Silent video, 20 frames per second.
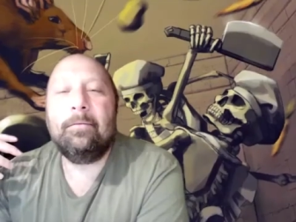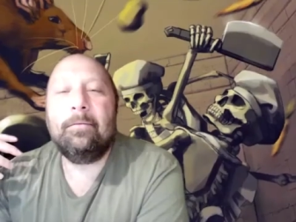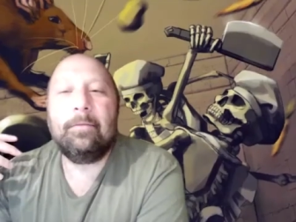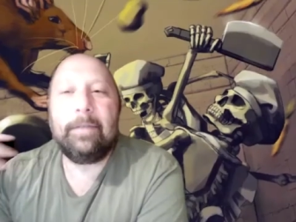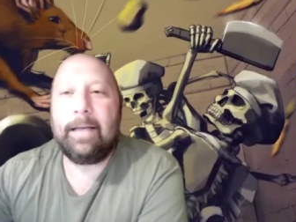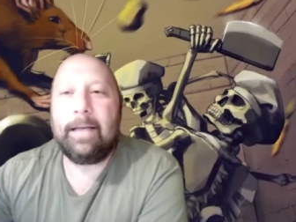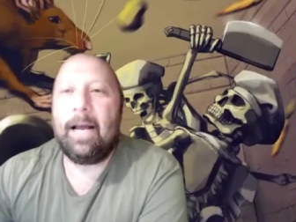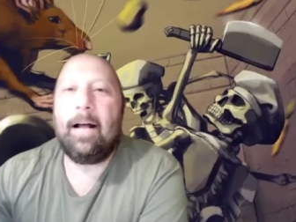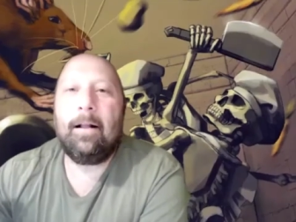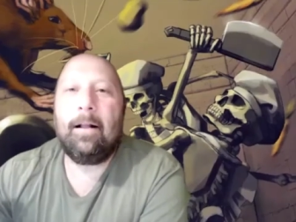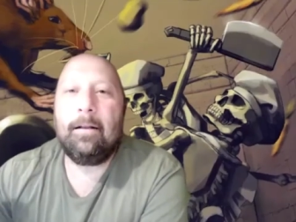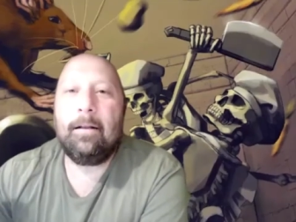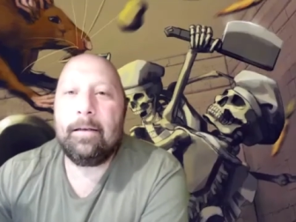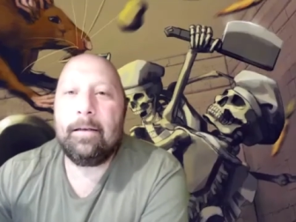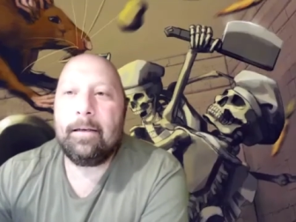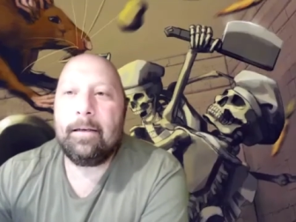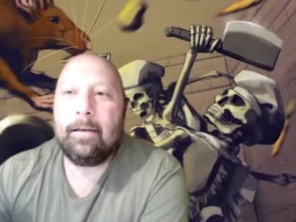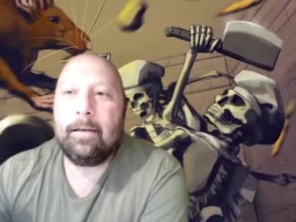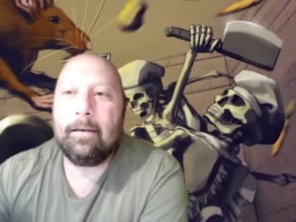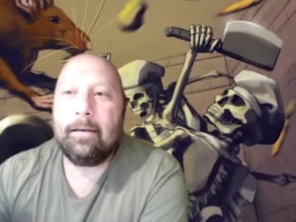
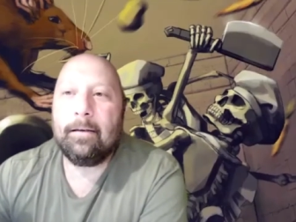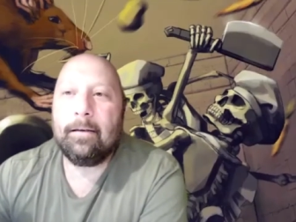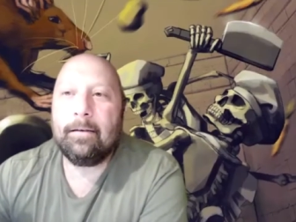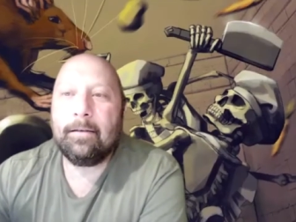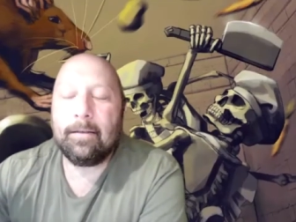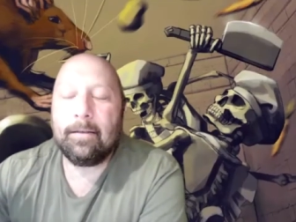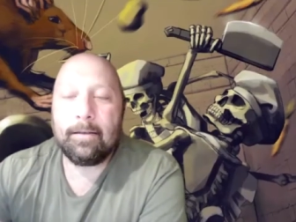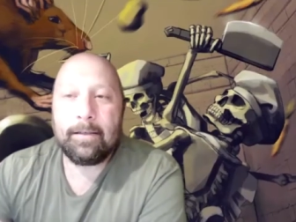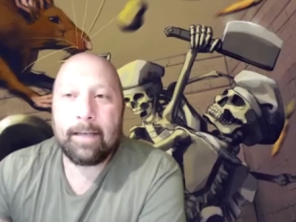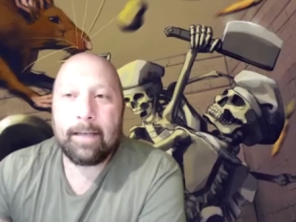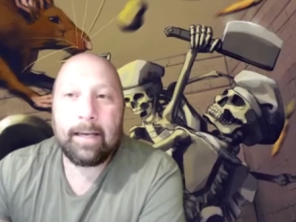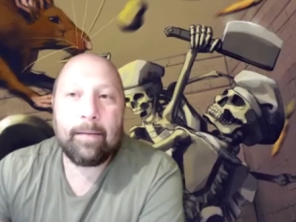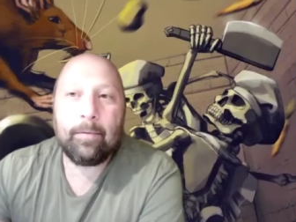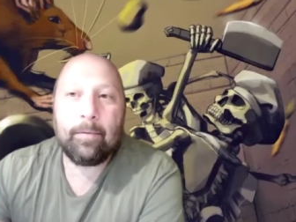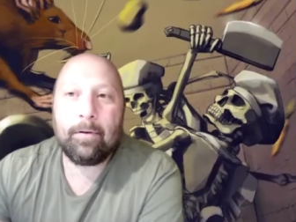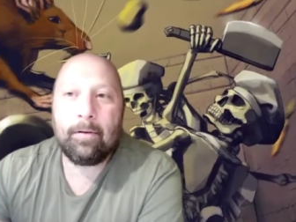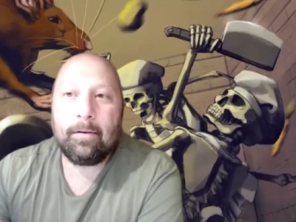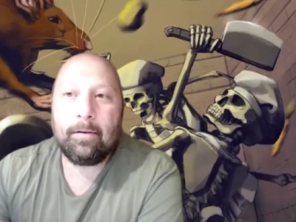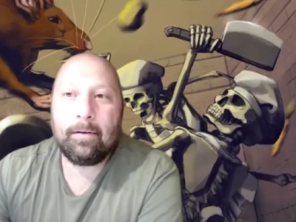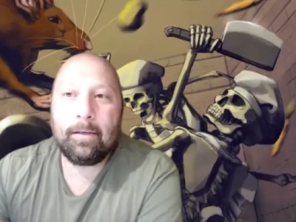reality to the
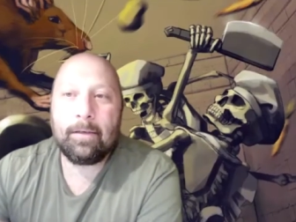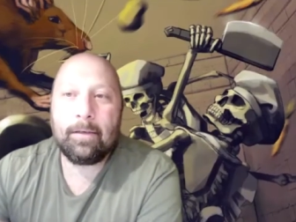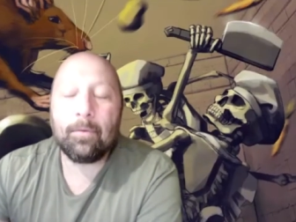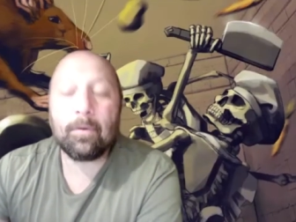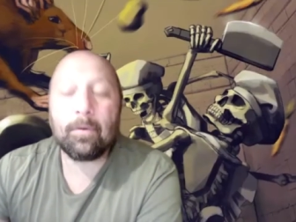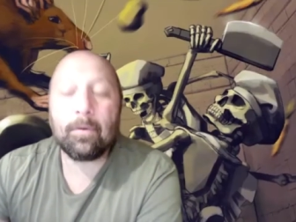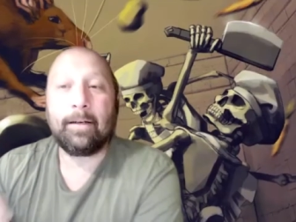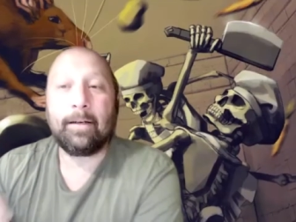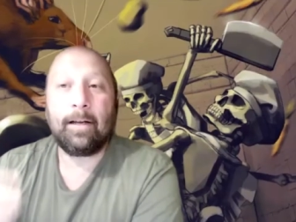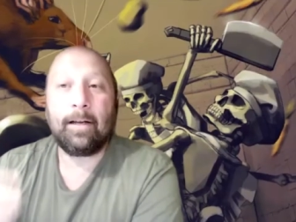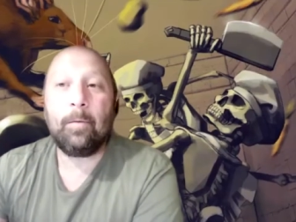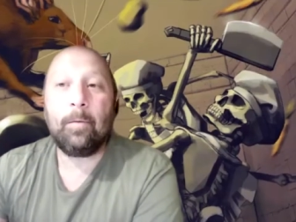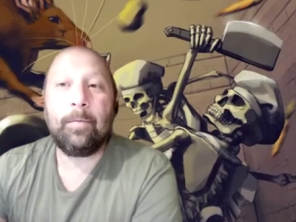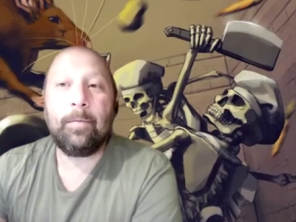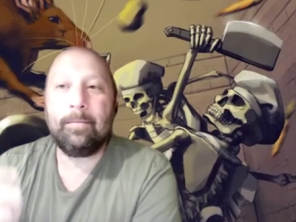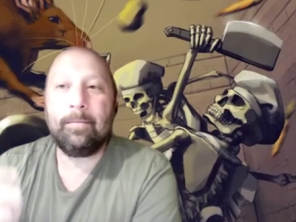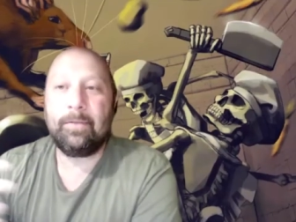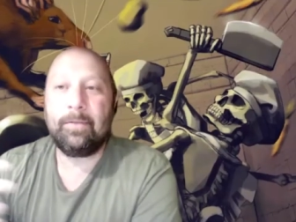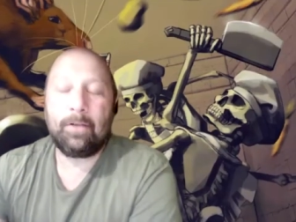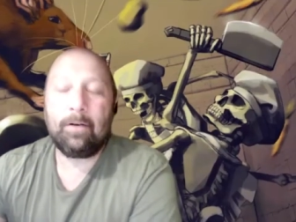table in order to help
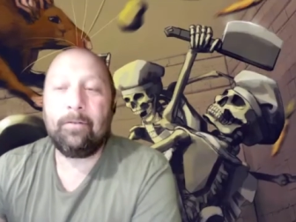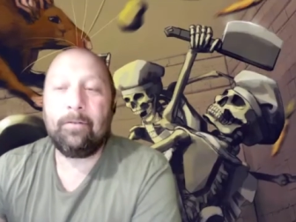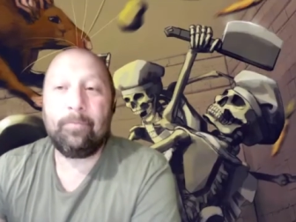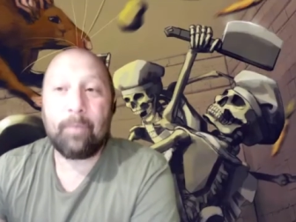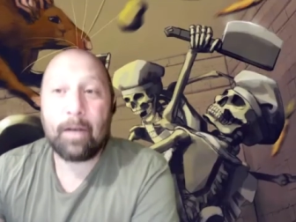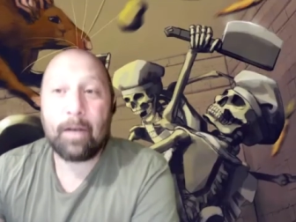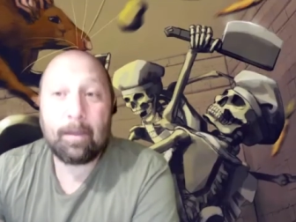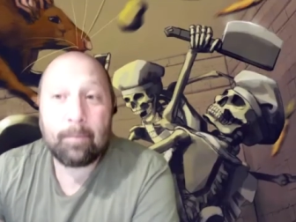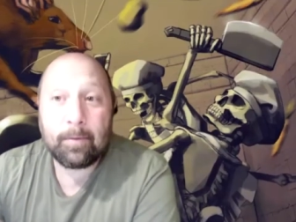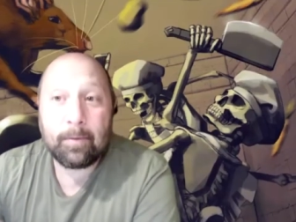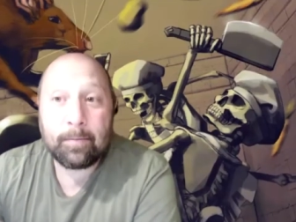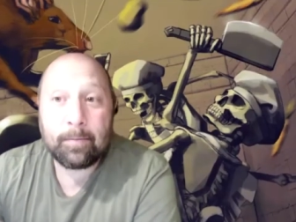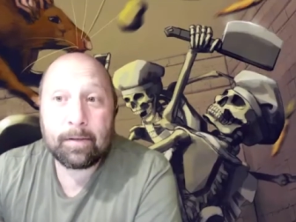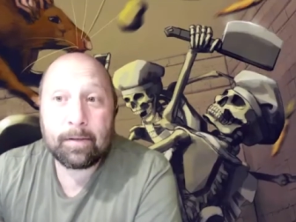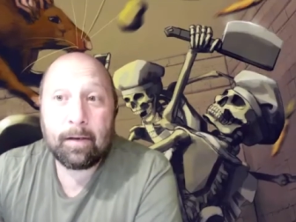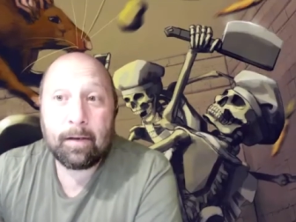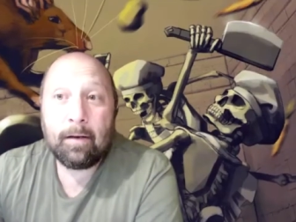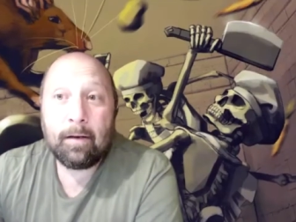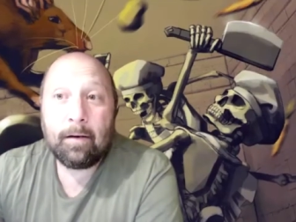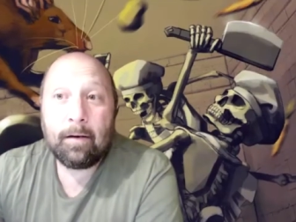them solve
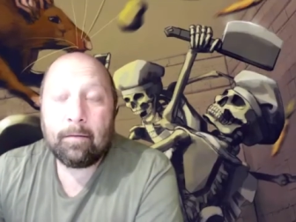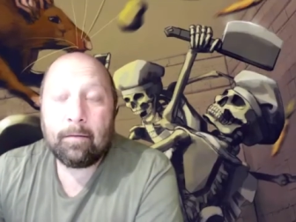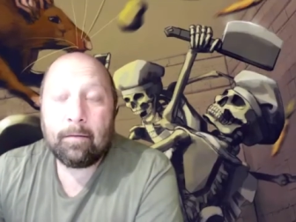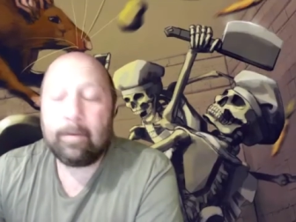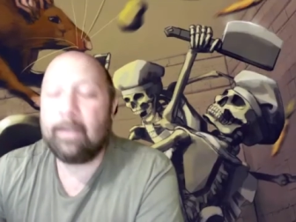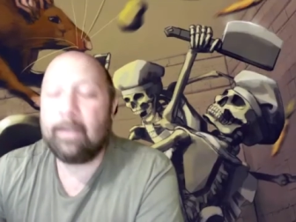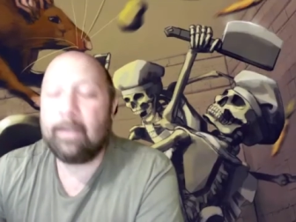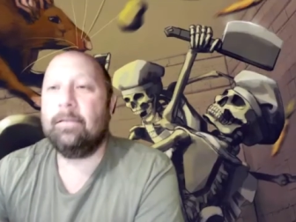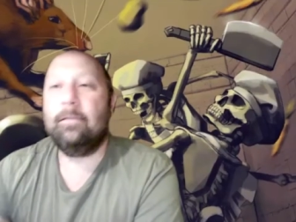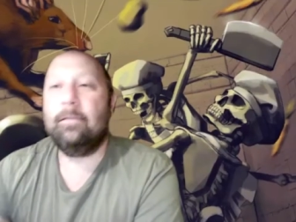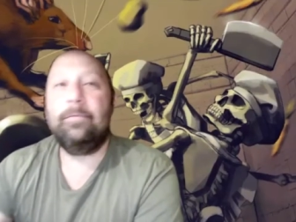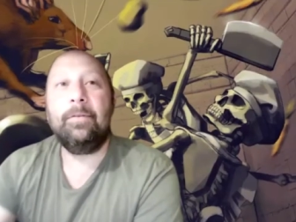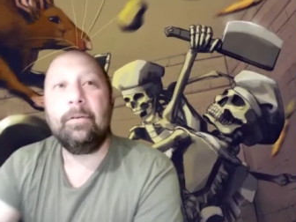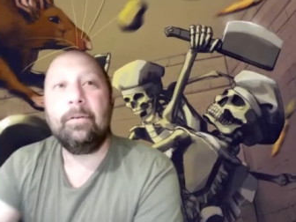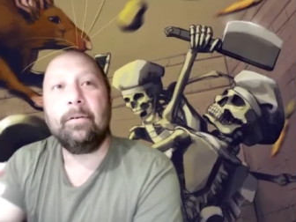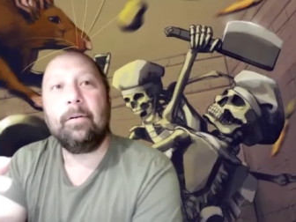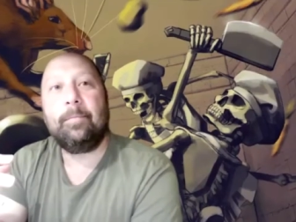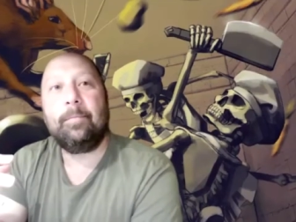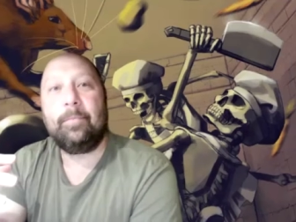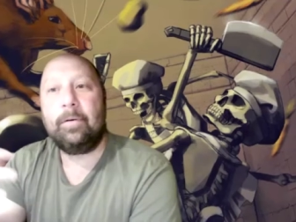problems right so if
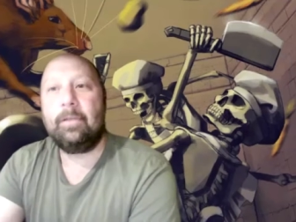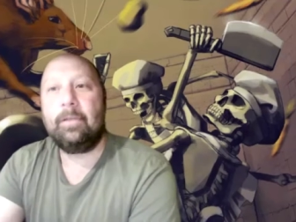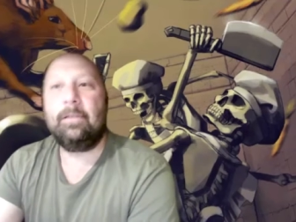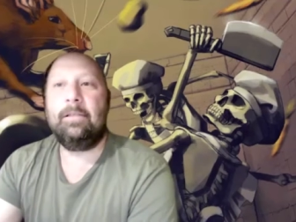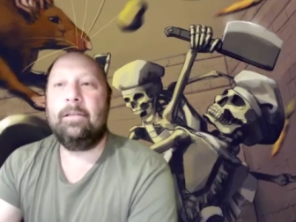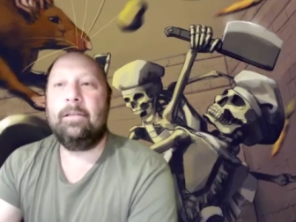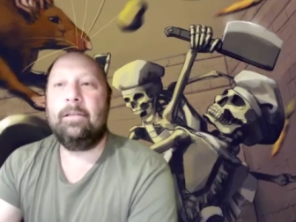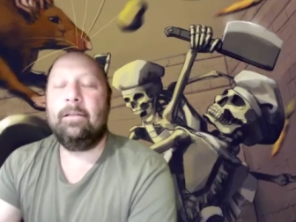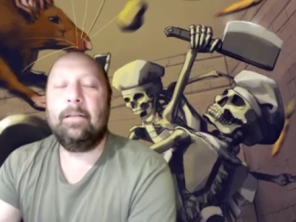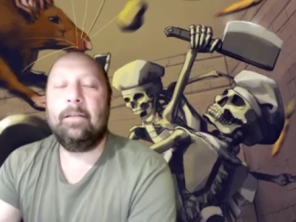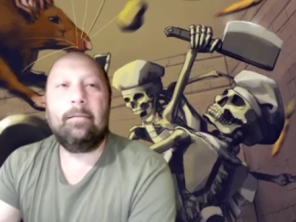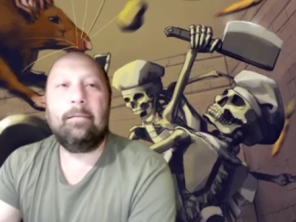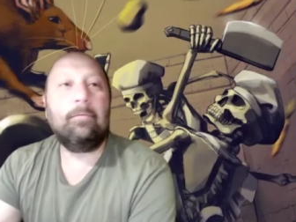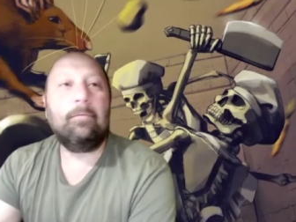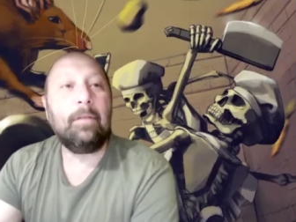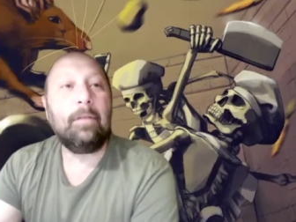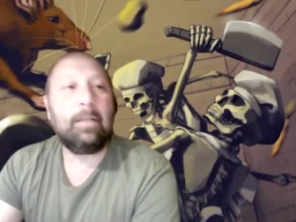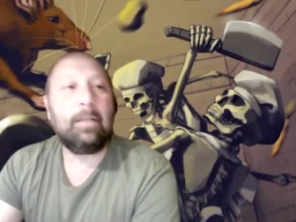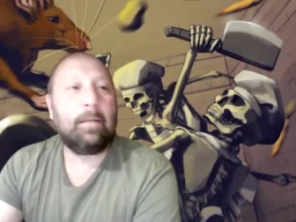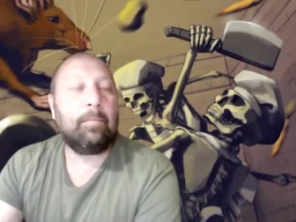you're a person that
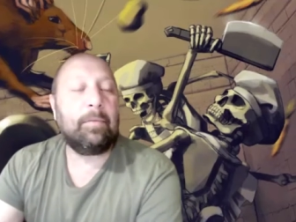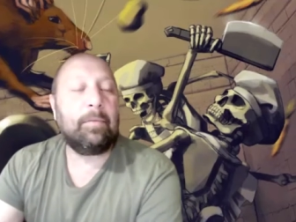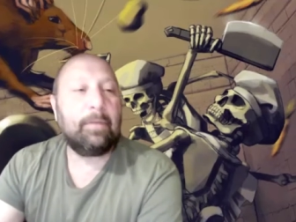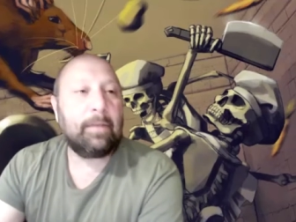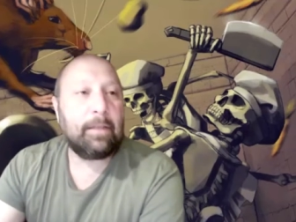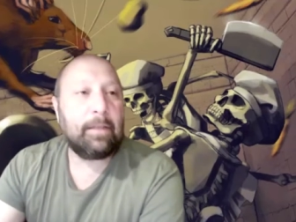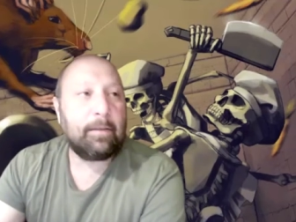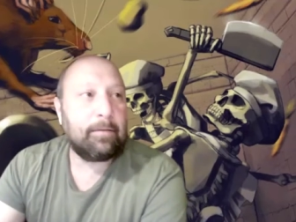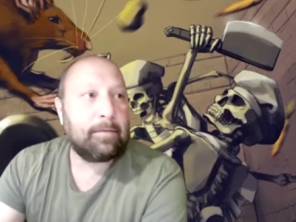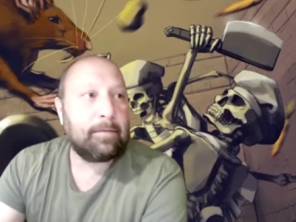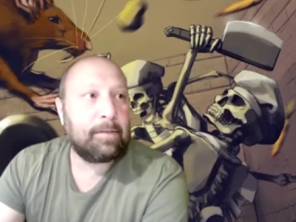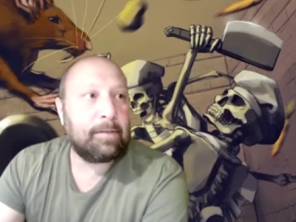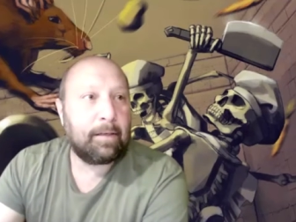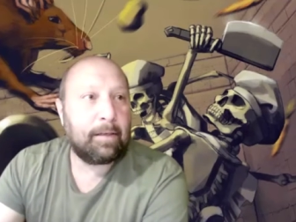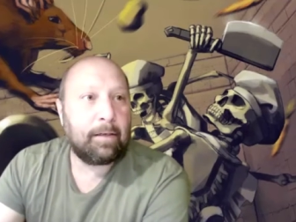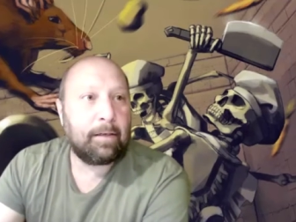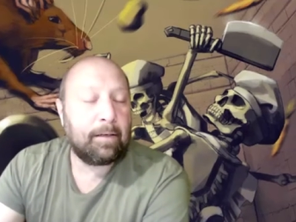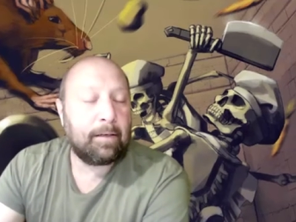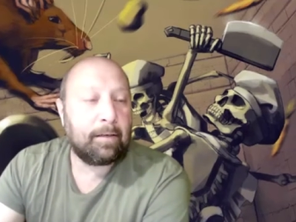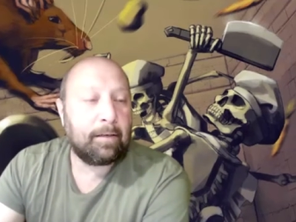really believes
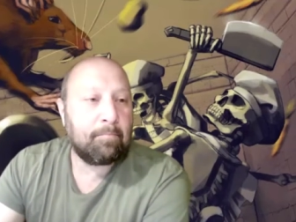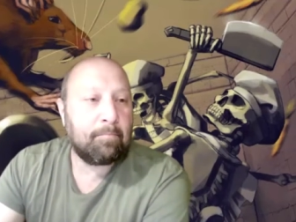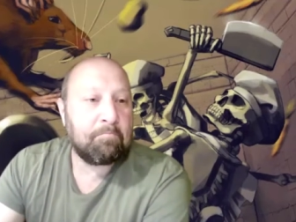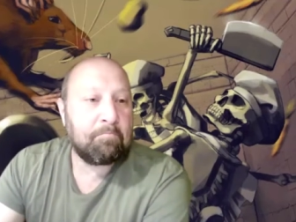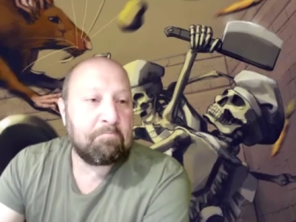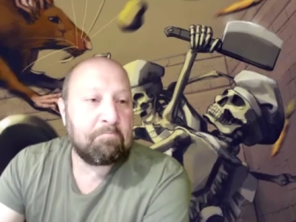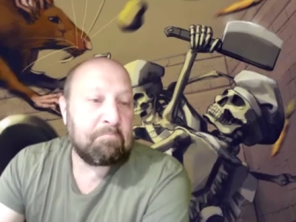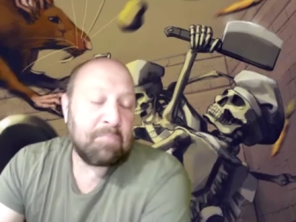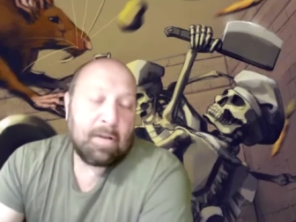in